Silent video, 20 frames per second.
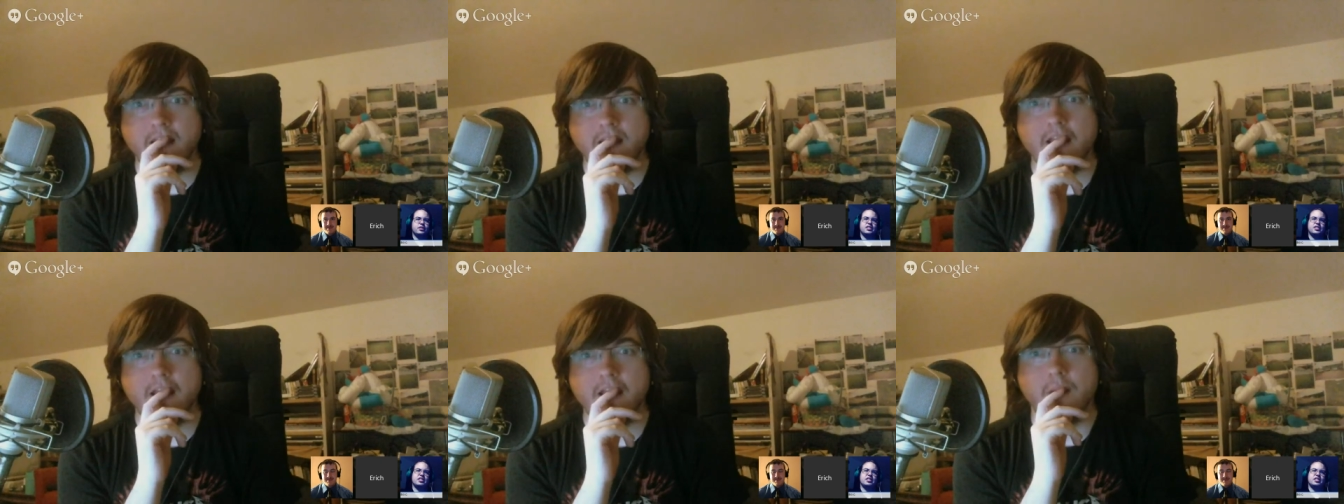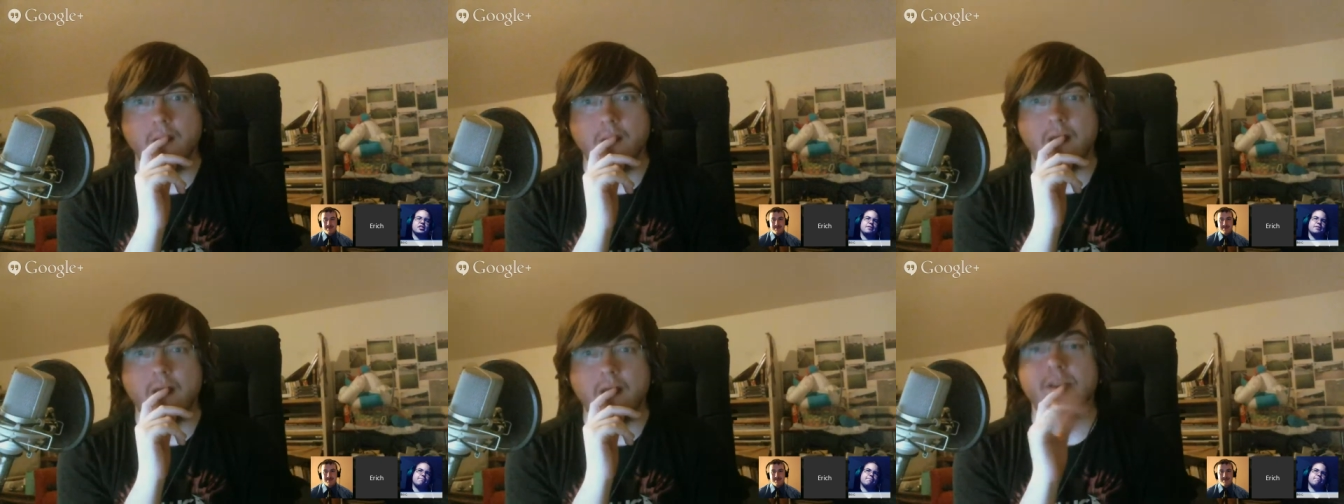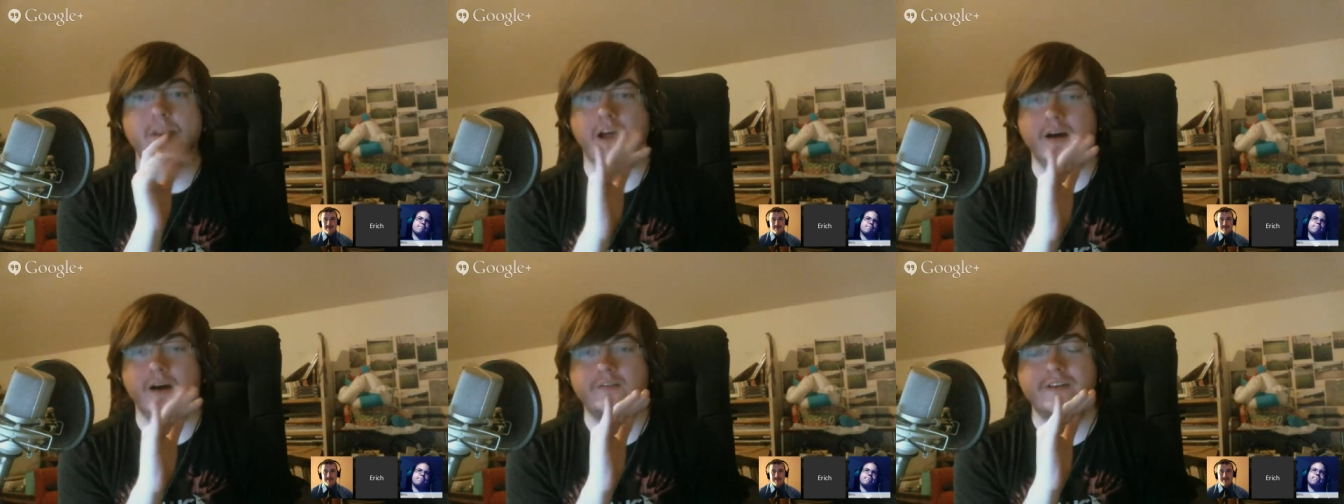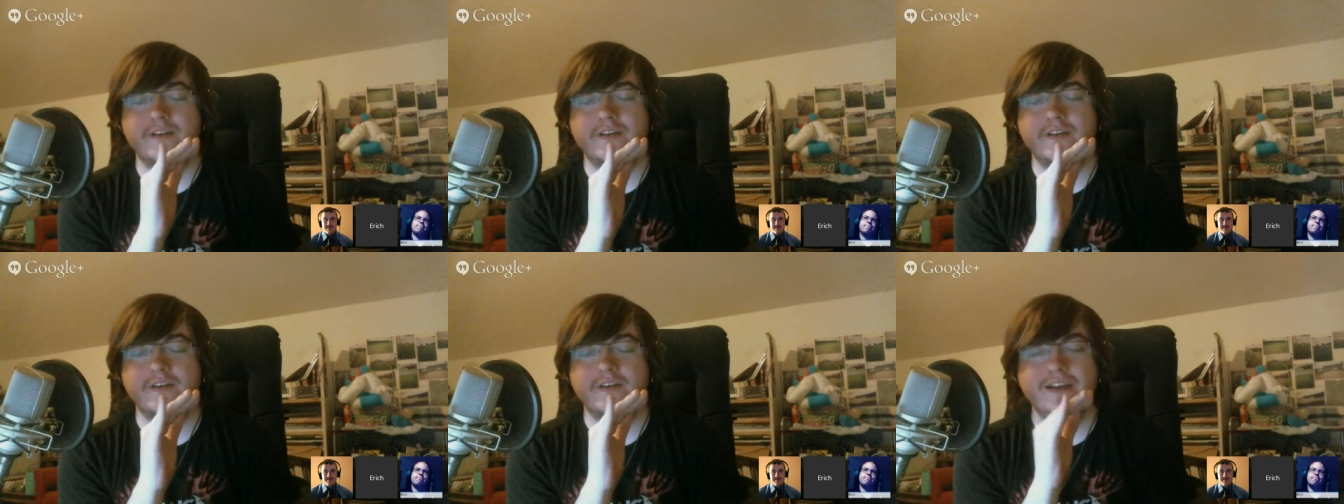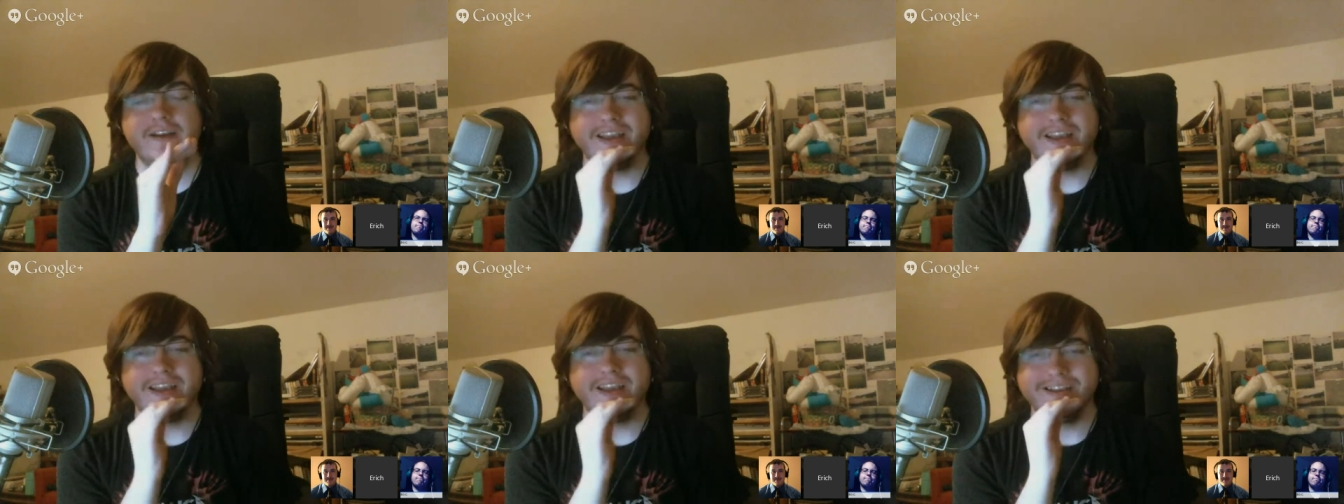What I would love
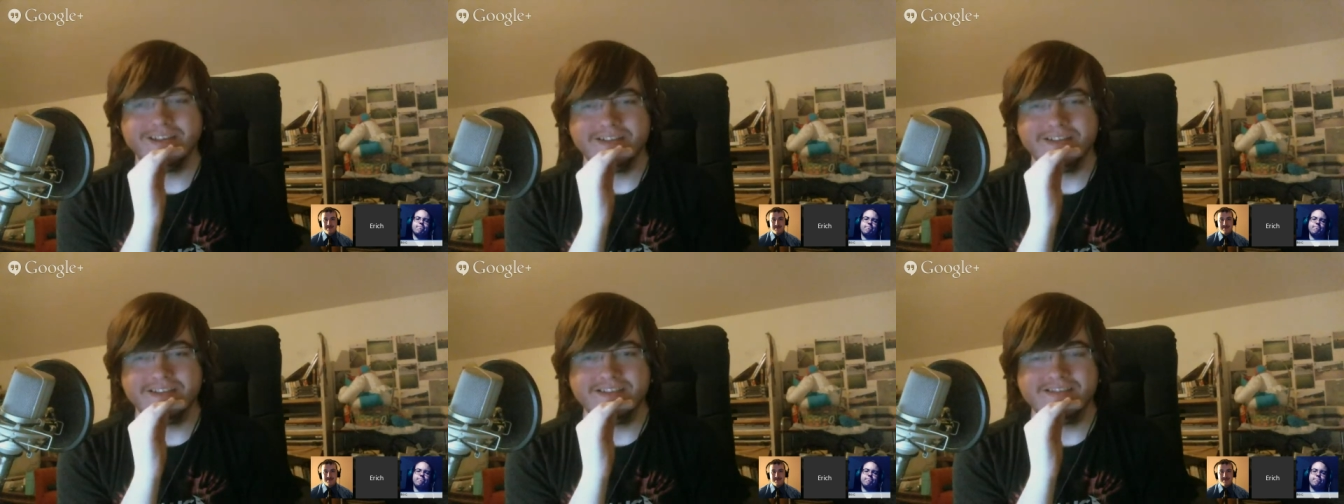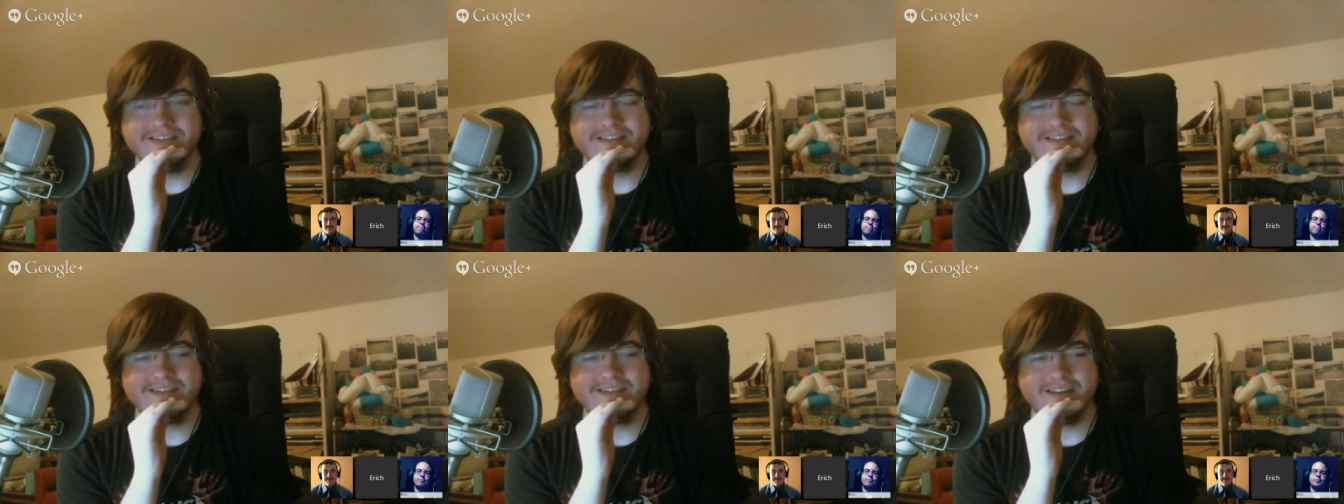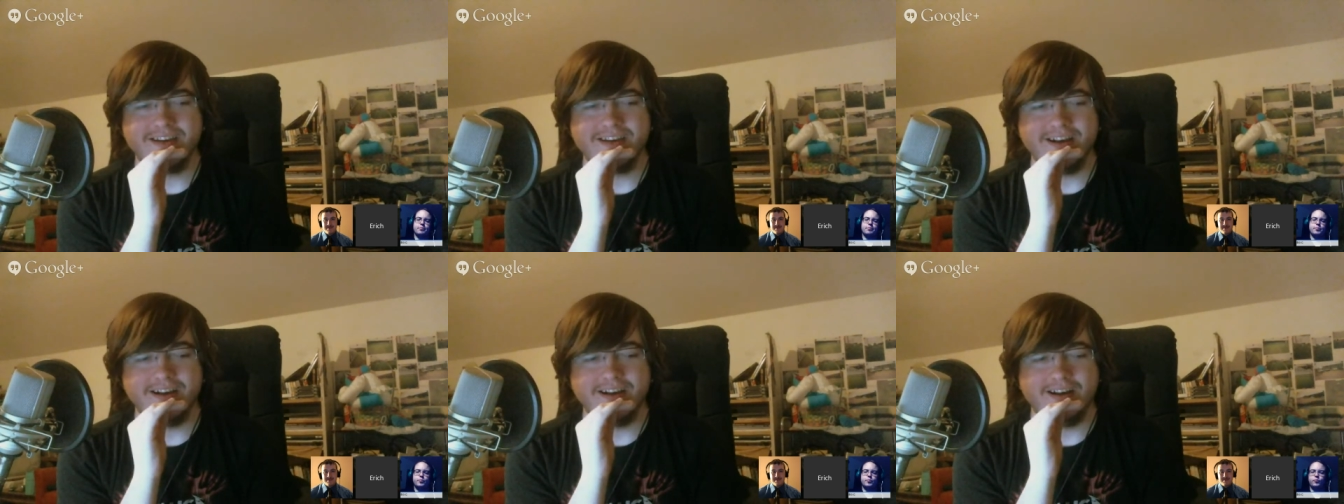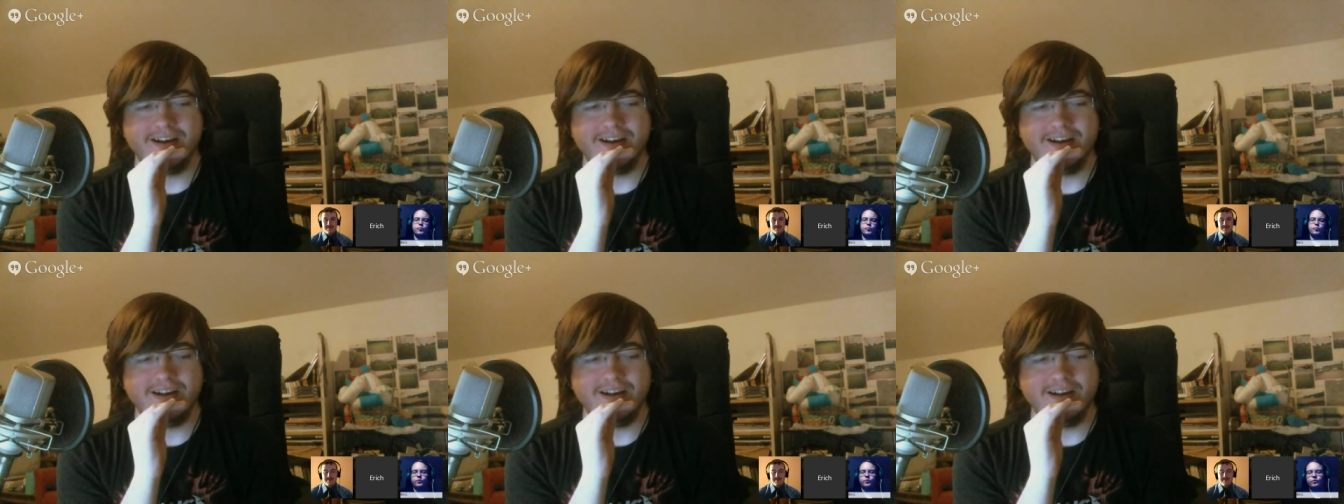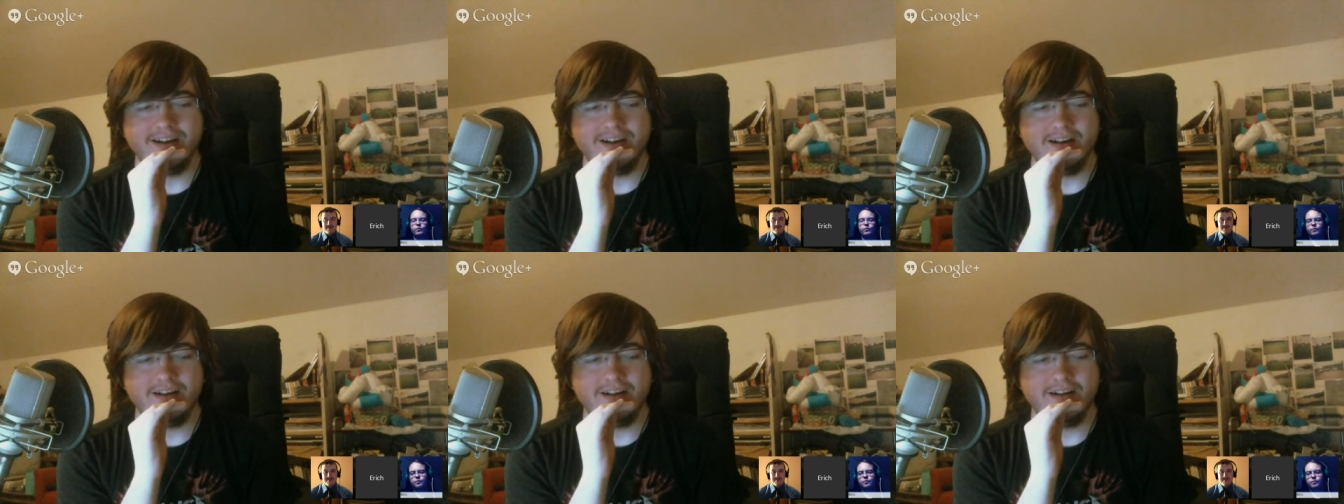is
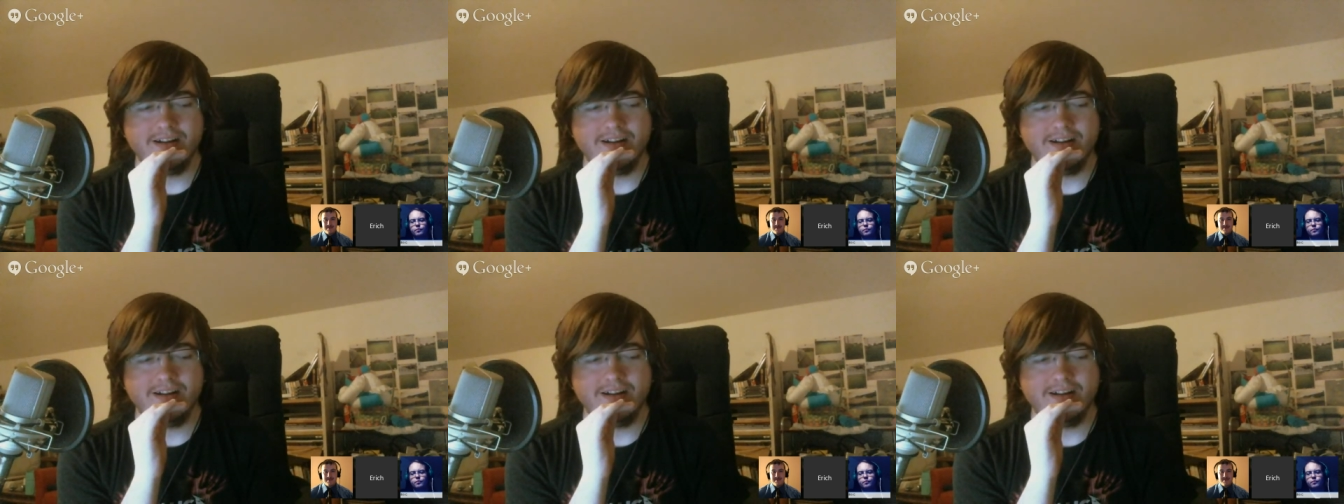I